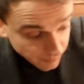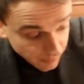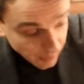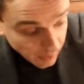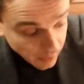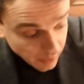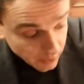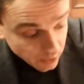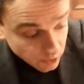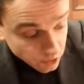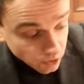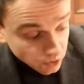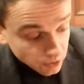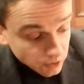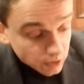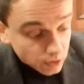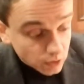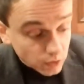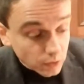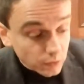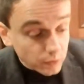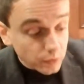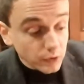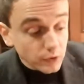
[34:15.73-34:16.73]
Oh, so you
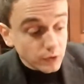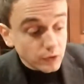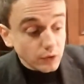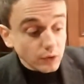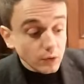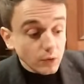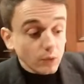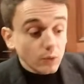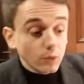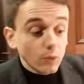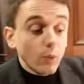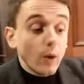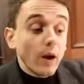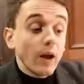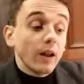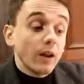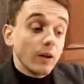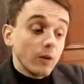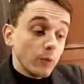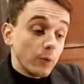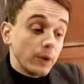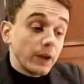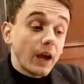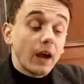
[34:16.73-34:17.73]
do have 32
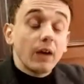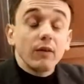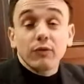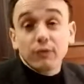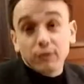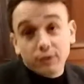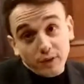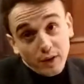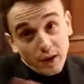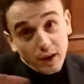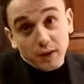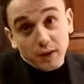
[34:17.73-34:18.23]
feet pipes.